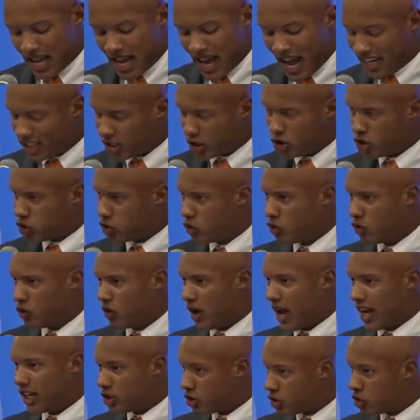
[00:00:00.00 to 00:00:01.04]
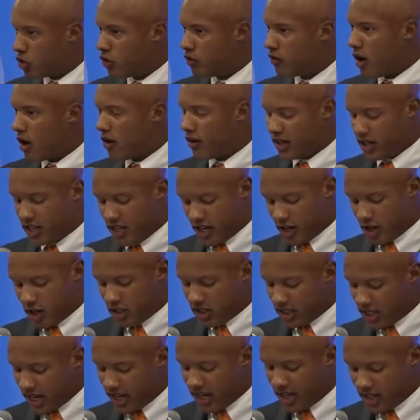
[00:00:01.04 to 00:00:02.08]
As true
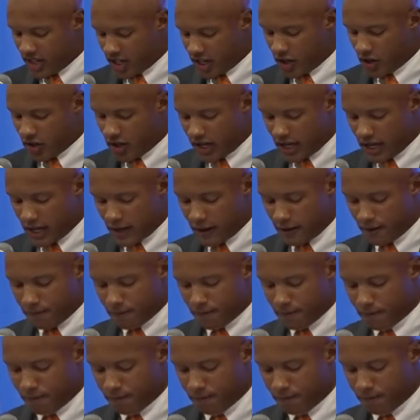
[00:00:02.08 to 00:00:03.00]
volunteers, they continue to give.